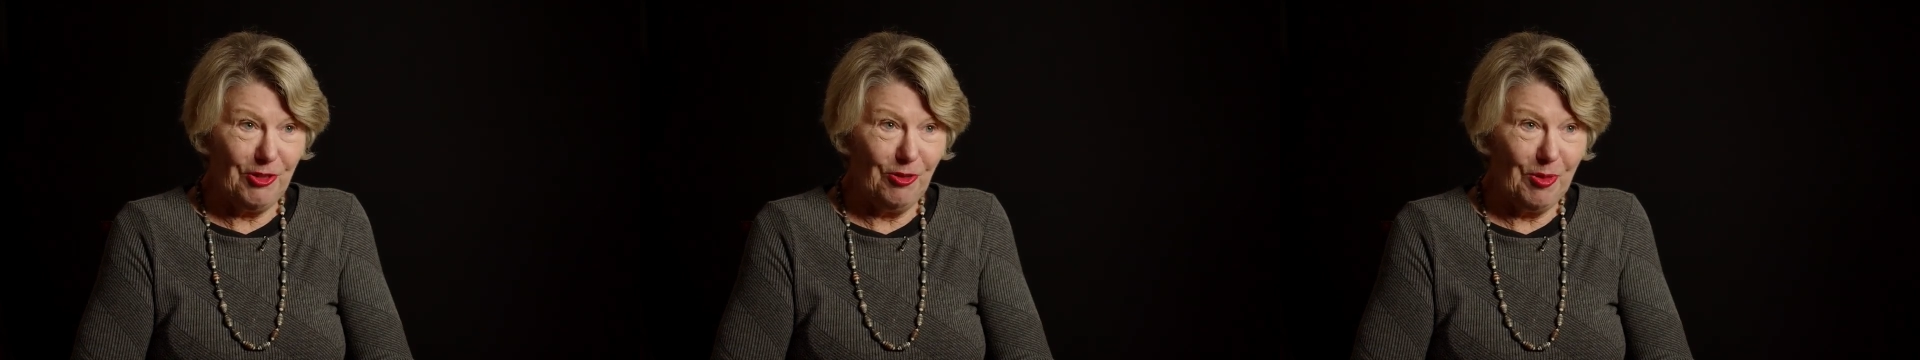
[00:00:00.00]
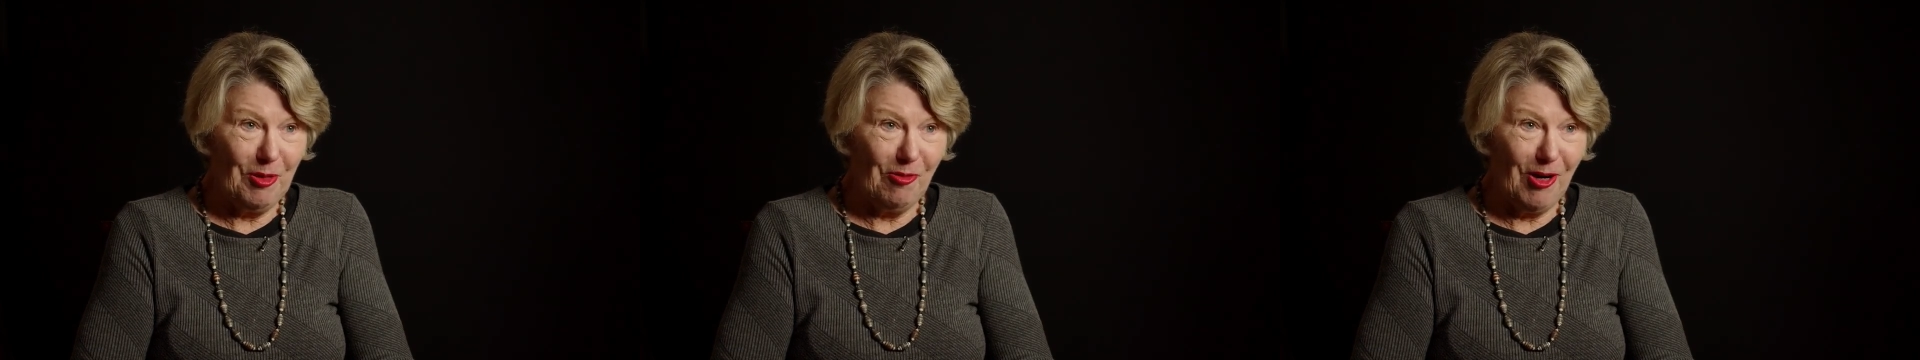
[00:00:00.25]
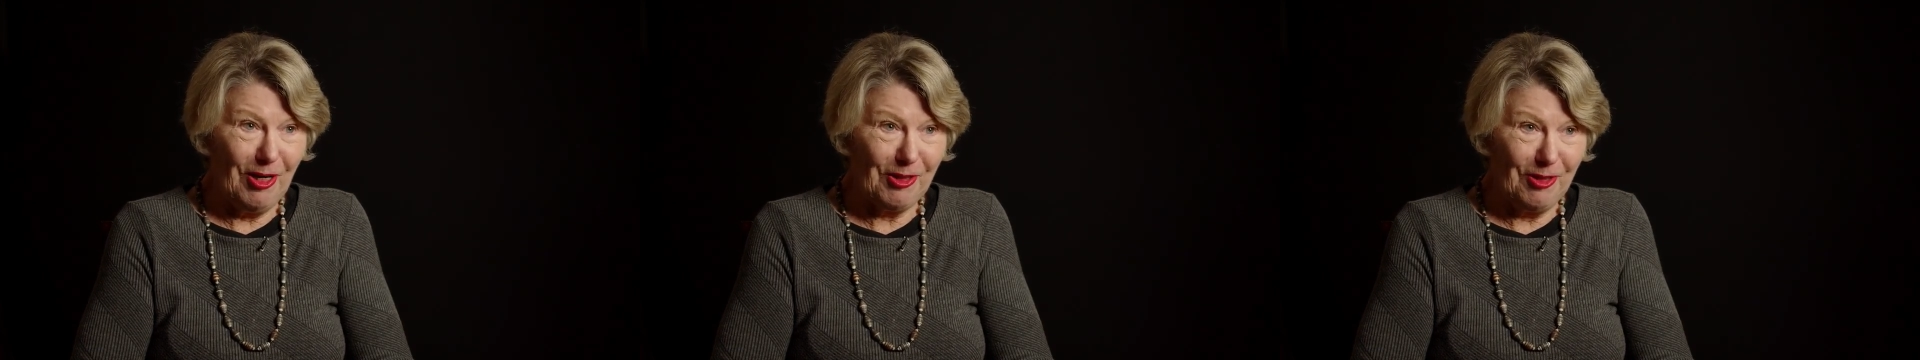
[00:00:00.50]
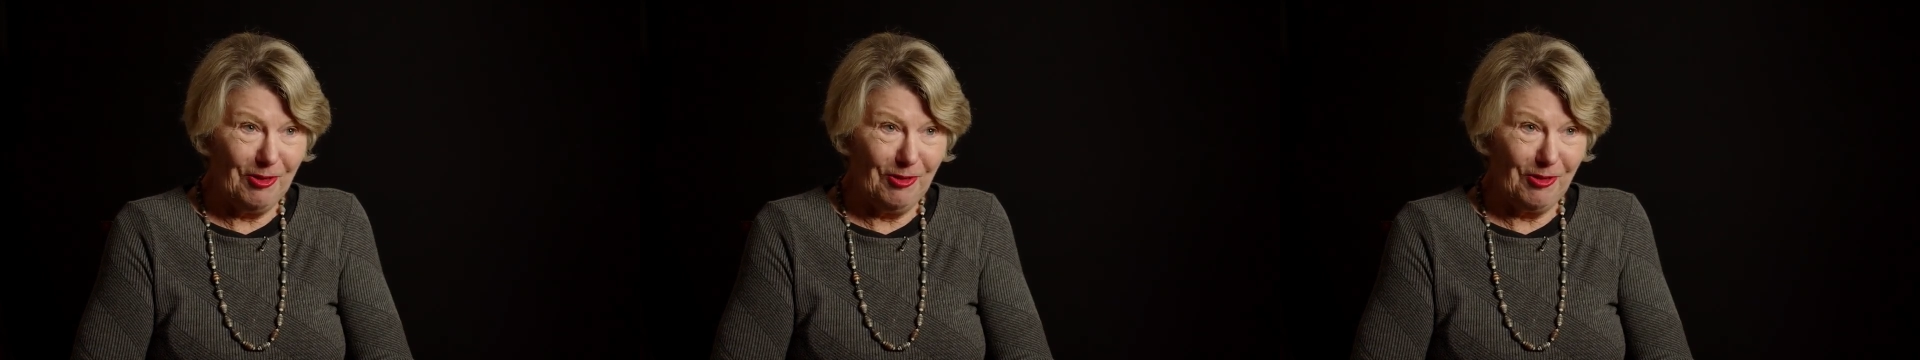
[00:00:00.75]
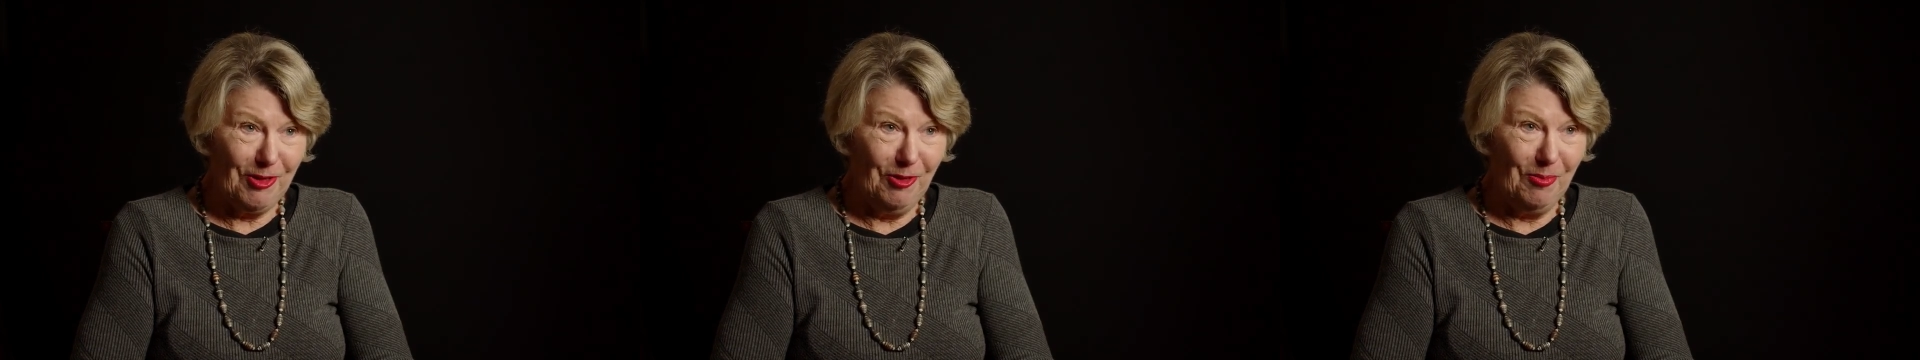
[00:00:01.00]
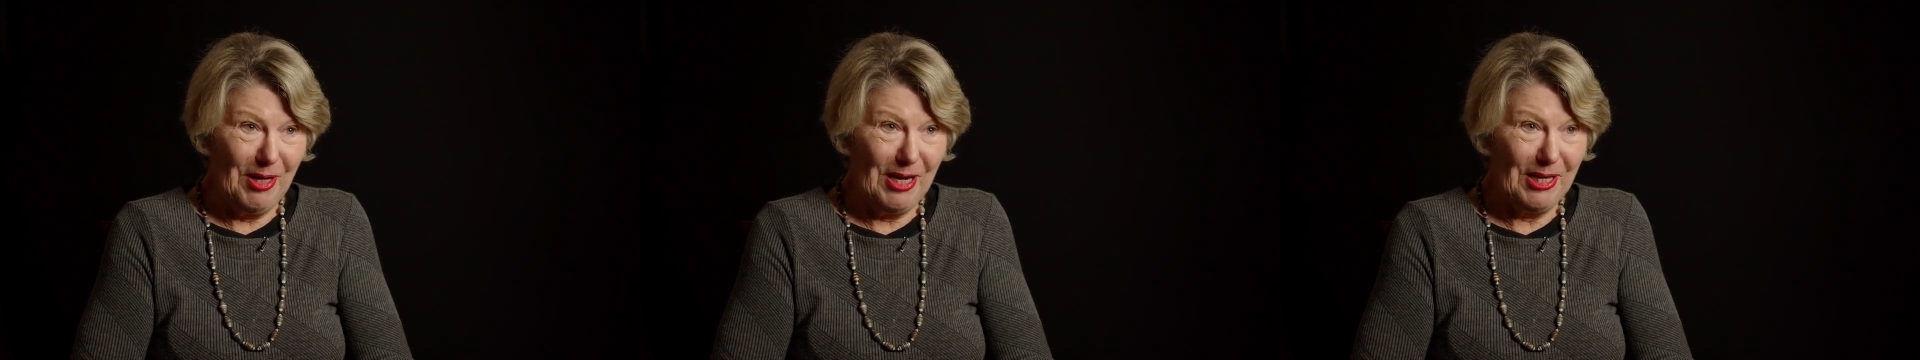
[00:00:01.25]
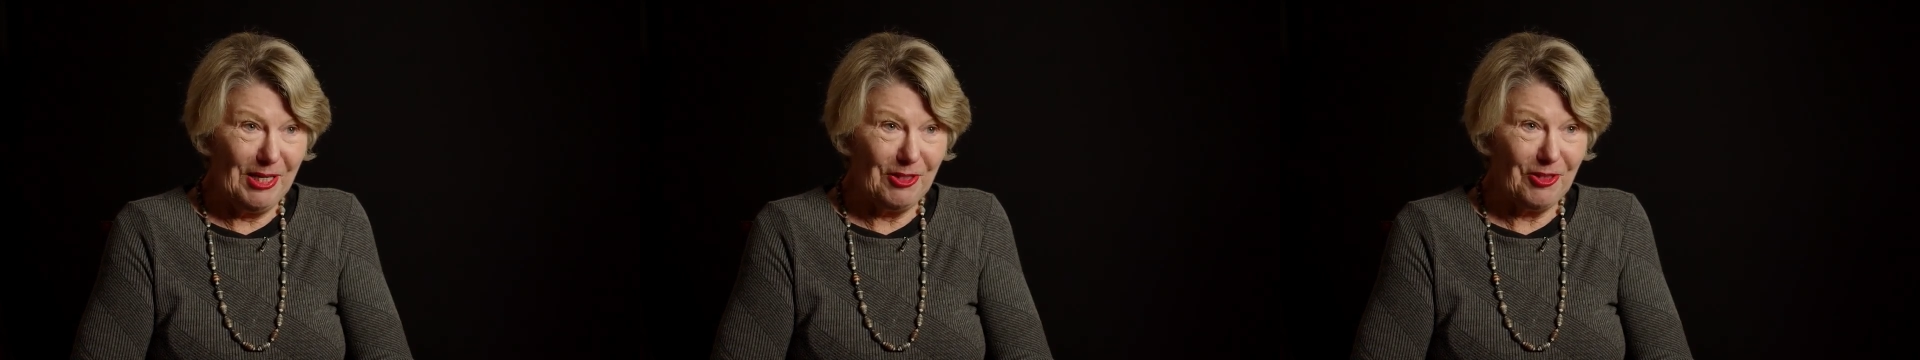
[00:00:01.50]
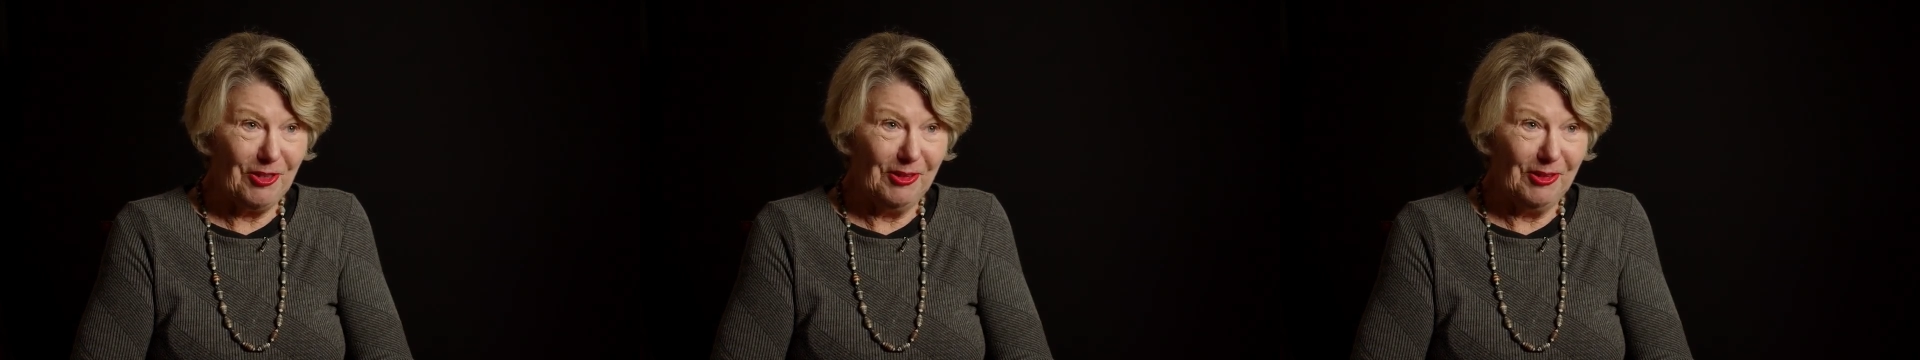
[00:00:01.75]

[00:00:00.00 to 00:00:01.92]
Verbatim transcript: You'll be right, girl, you'll manage